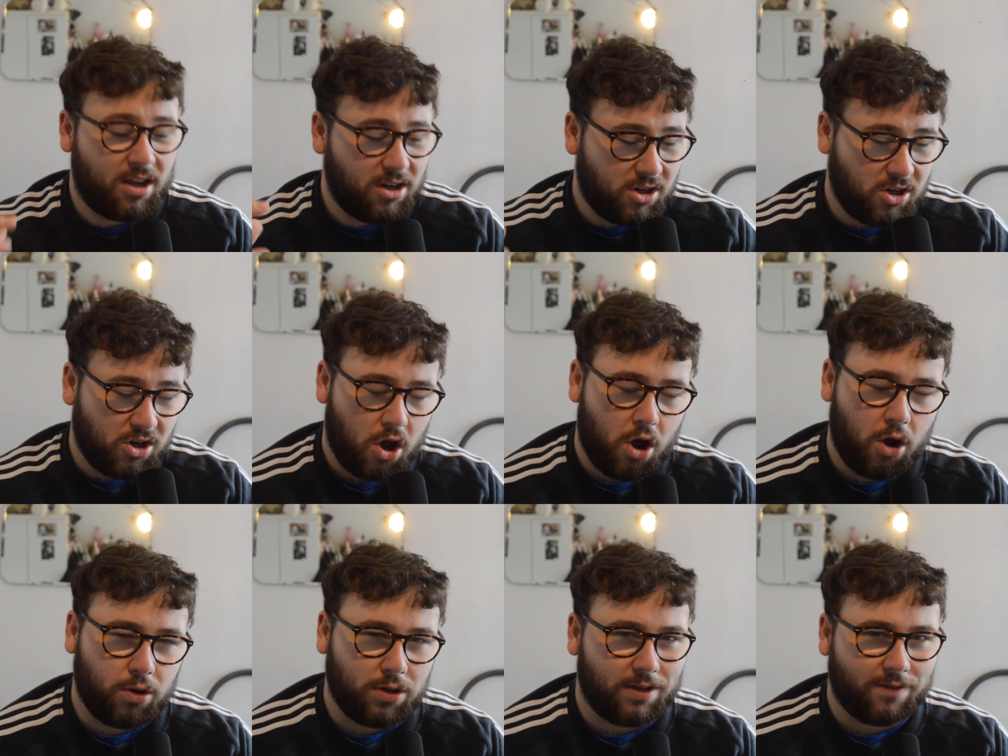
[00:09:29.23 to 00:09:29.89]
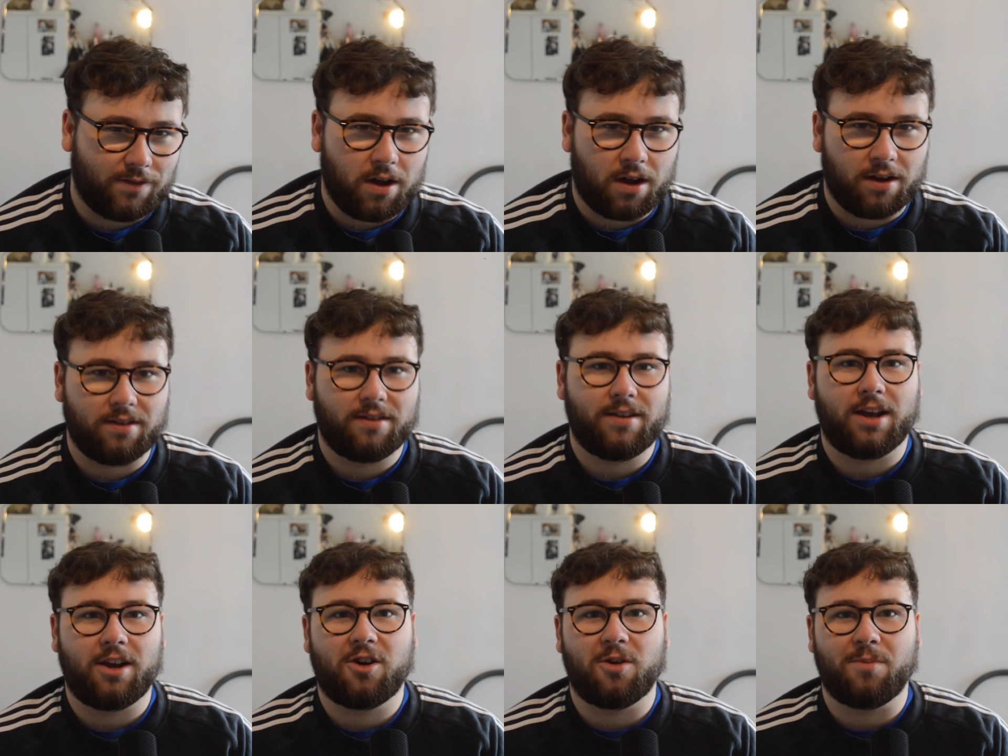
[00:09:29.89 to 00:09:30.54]
Loads of
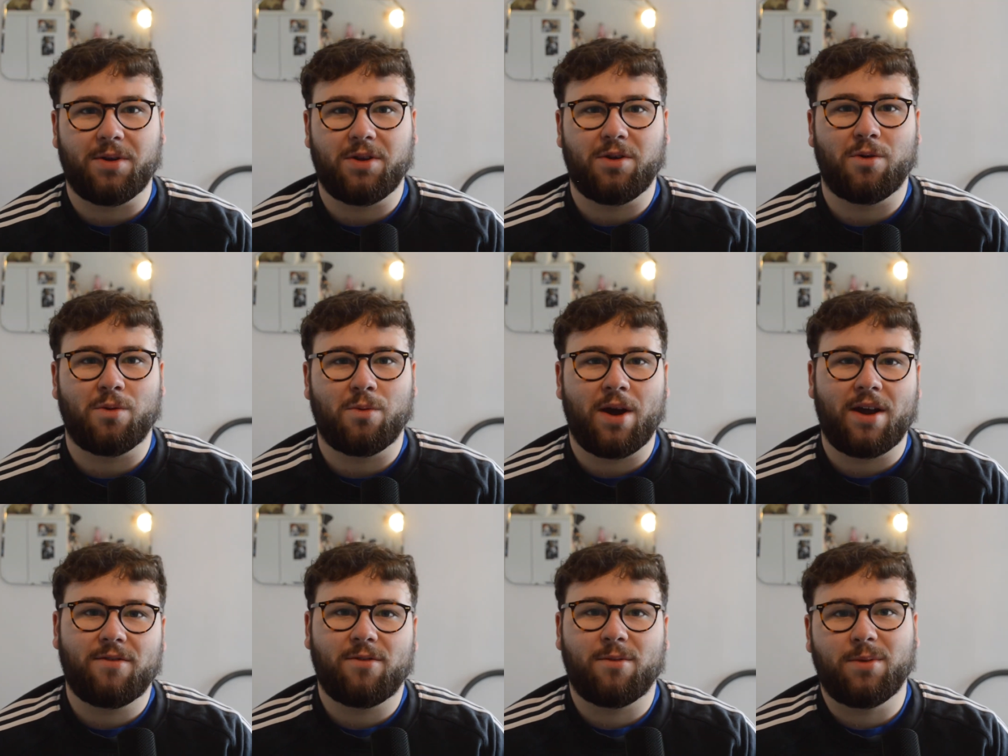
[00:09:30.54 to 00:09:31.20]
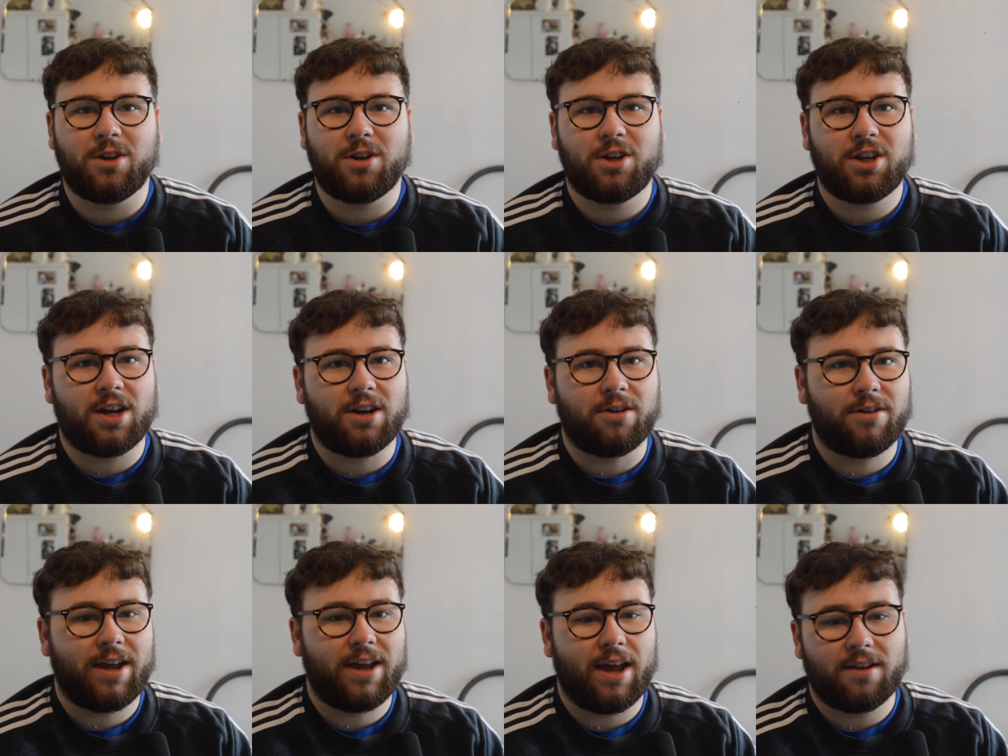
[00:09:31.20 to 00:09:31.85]
content coming your way from the
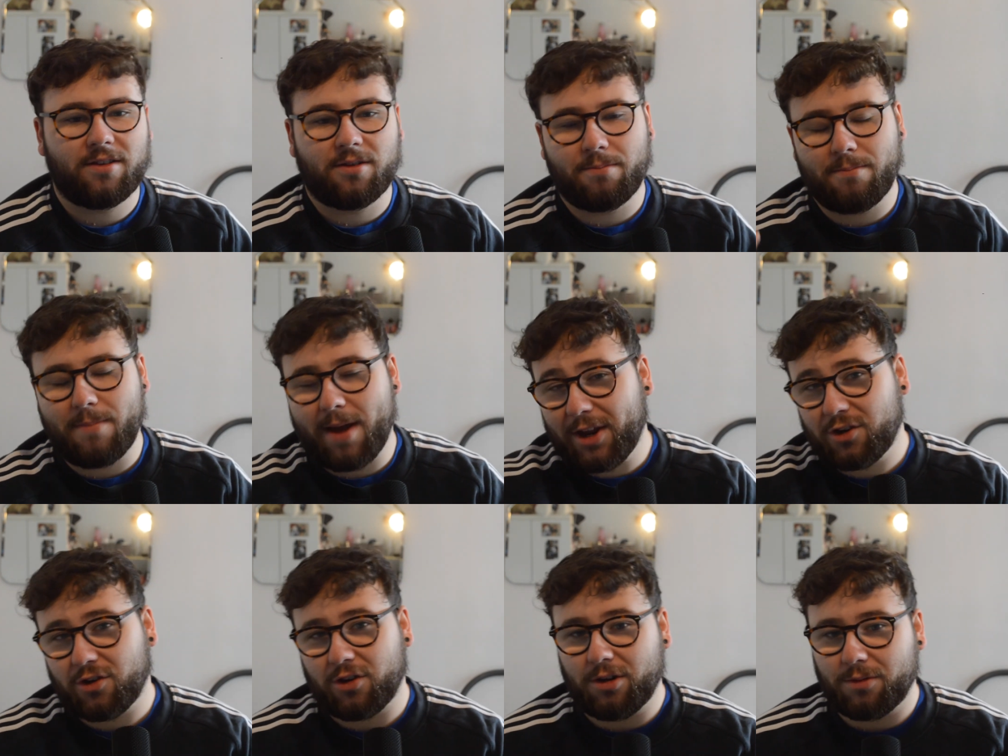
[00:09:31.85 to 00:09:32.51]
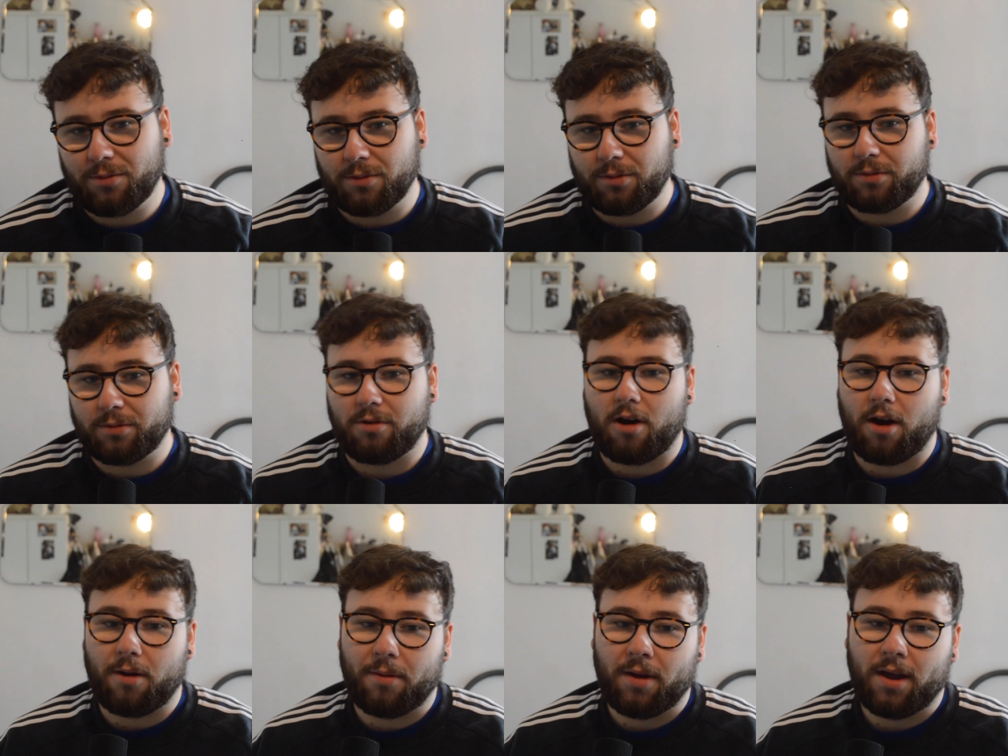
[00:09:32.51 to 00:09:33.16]
channel here. So make sure you subscribe.